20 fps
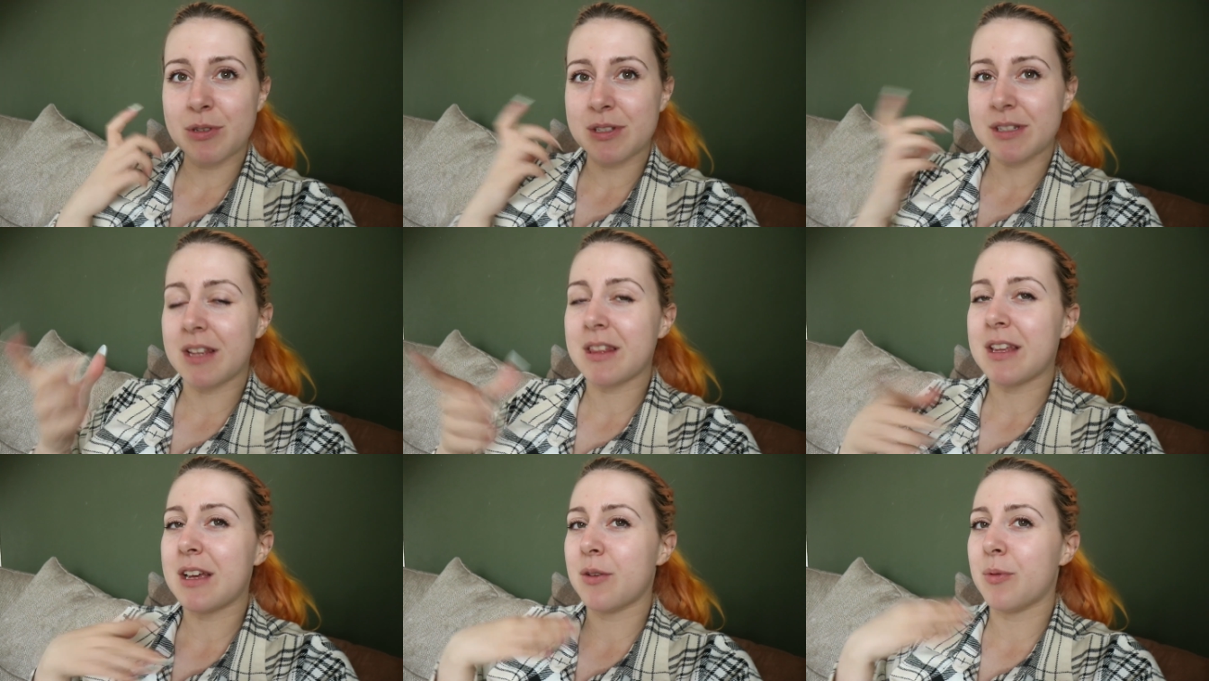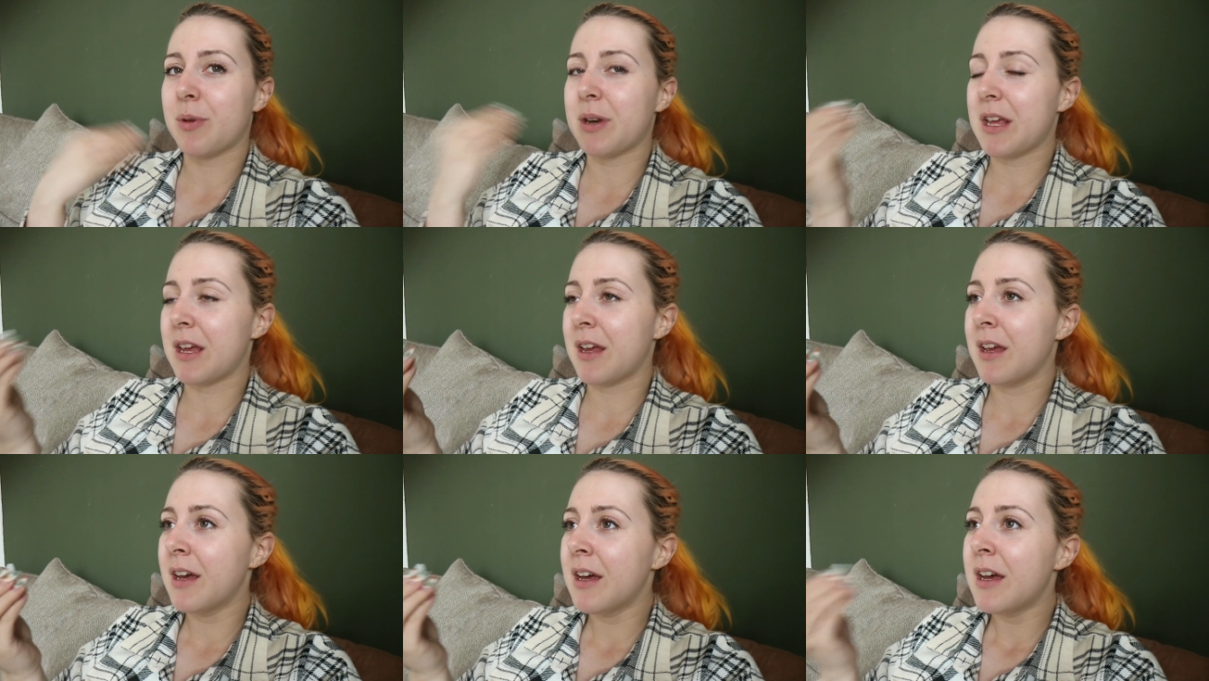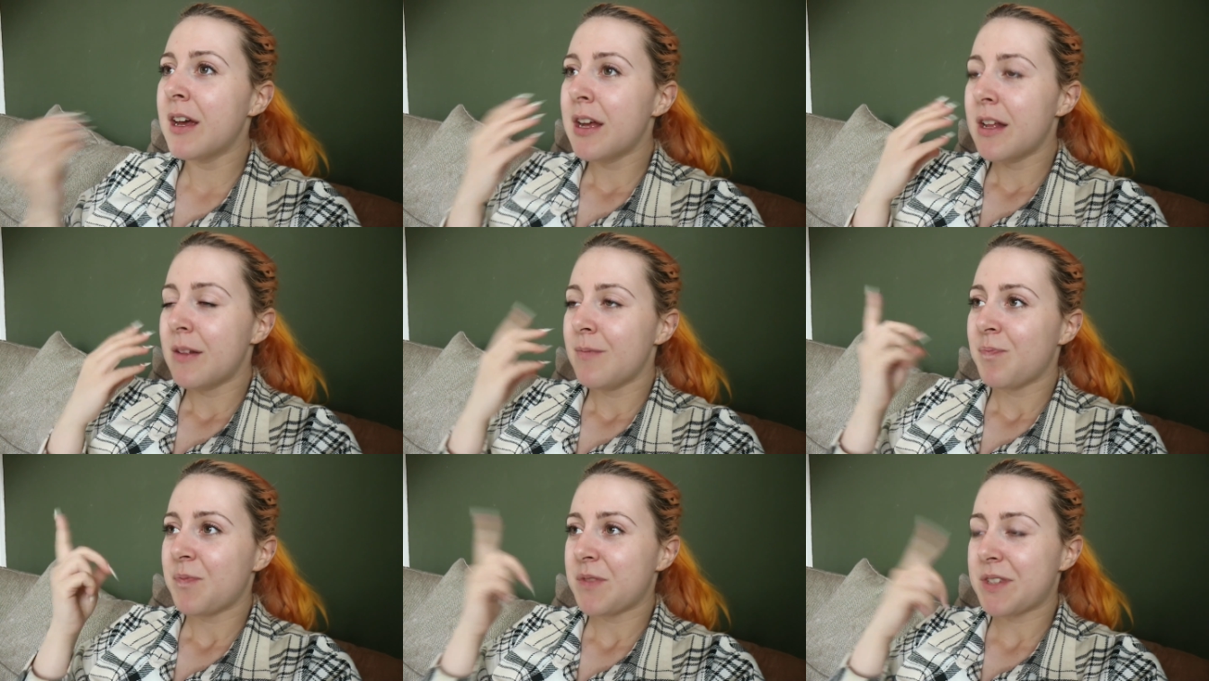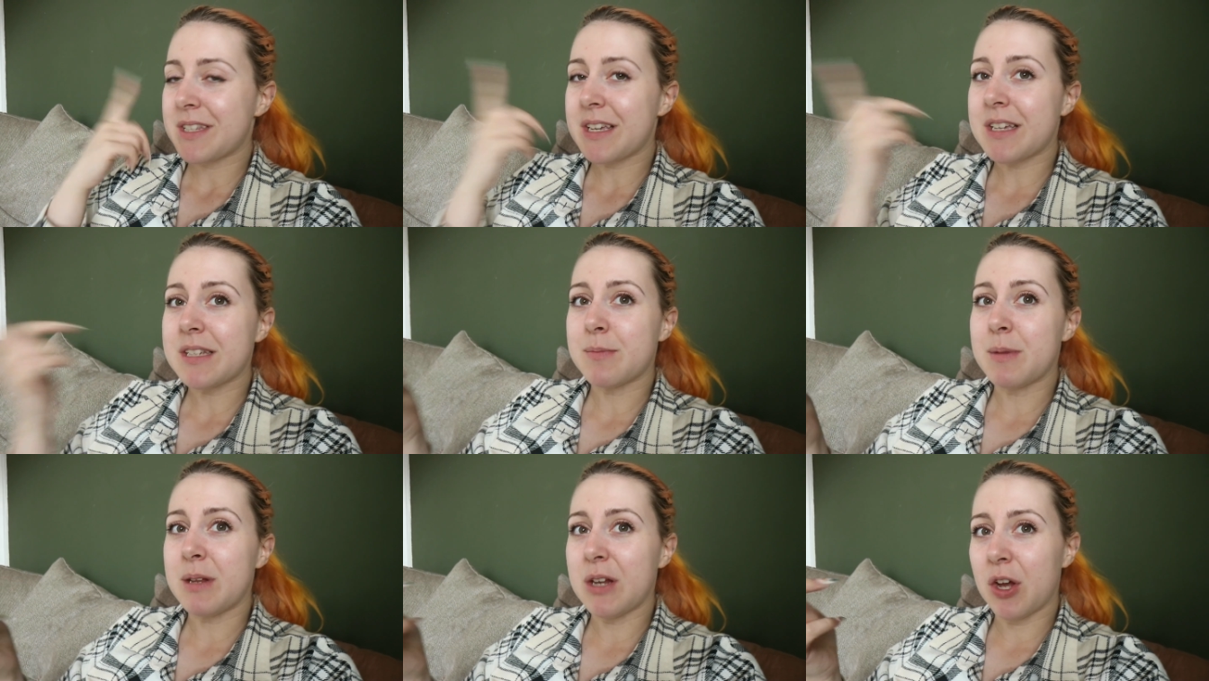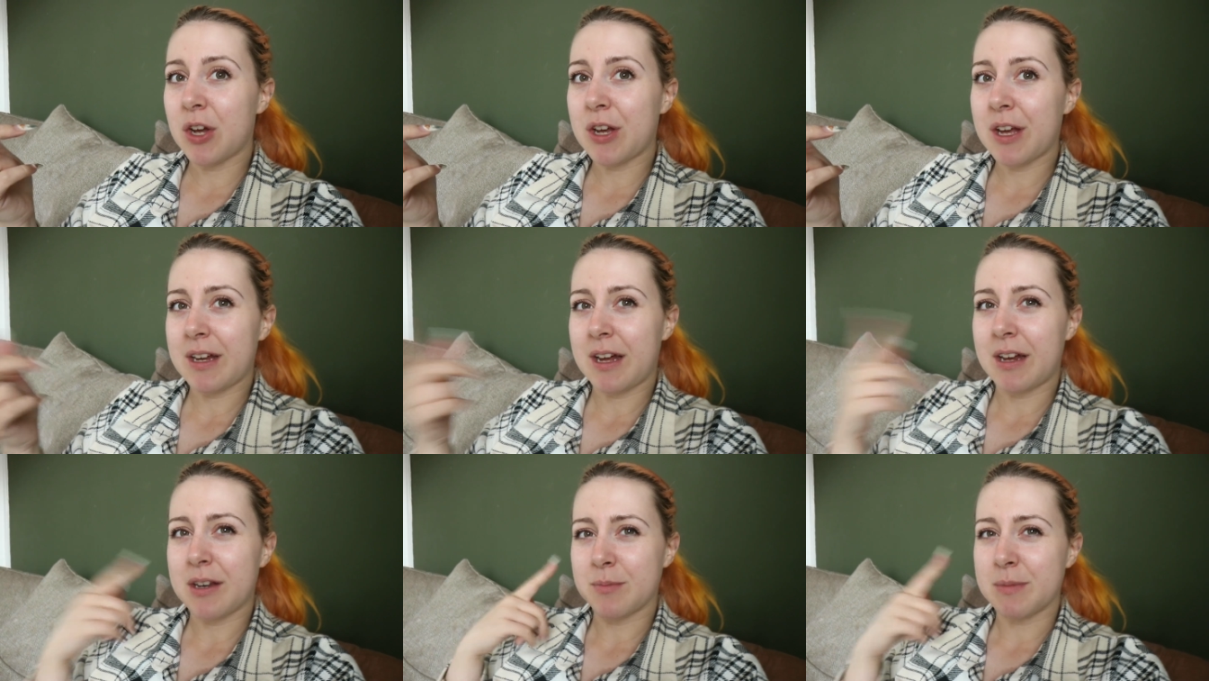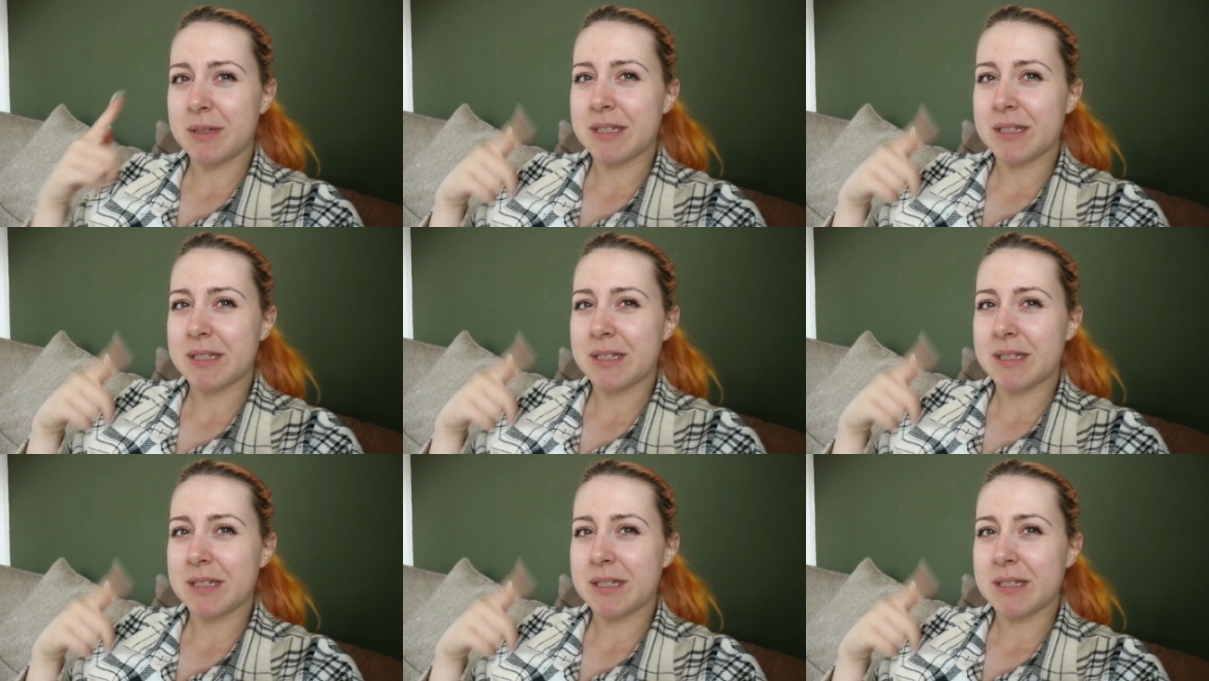because I think when he sees me looking at